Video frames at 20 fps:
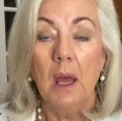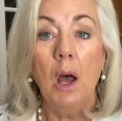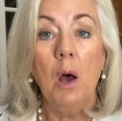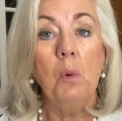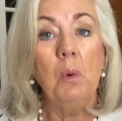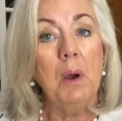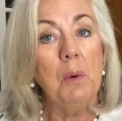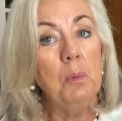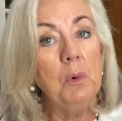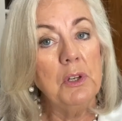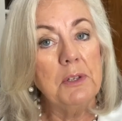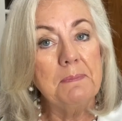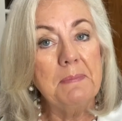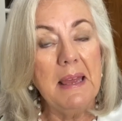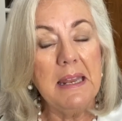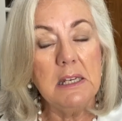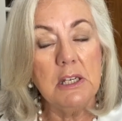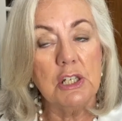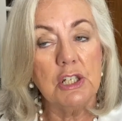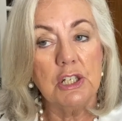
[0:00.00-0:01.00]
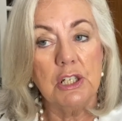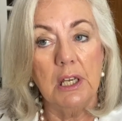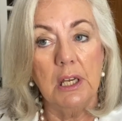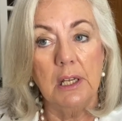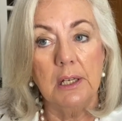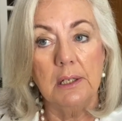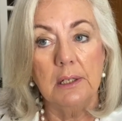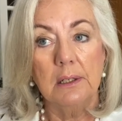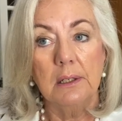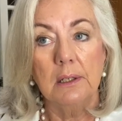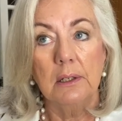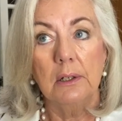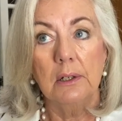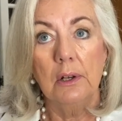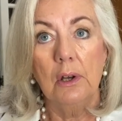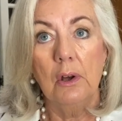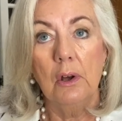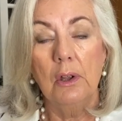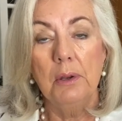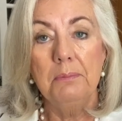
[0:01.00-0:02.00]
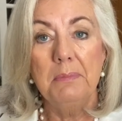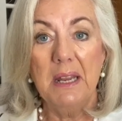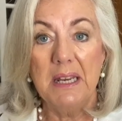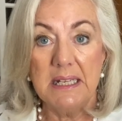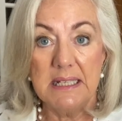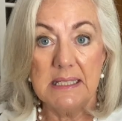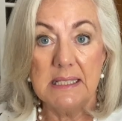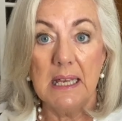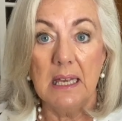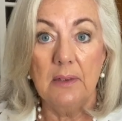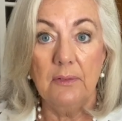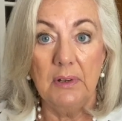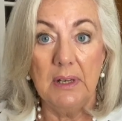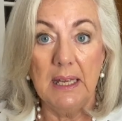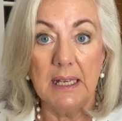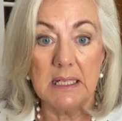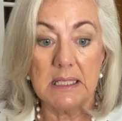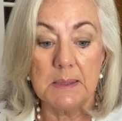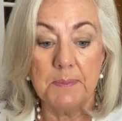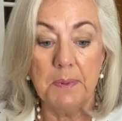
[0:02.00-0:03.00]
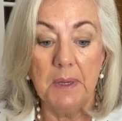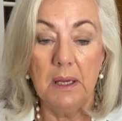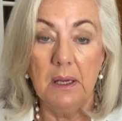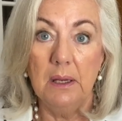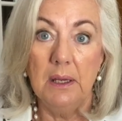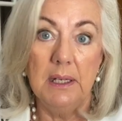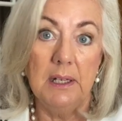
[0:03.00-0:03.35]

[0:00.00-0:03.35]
would mention on Money Saving Expert,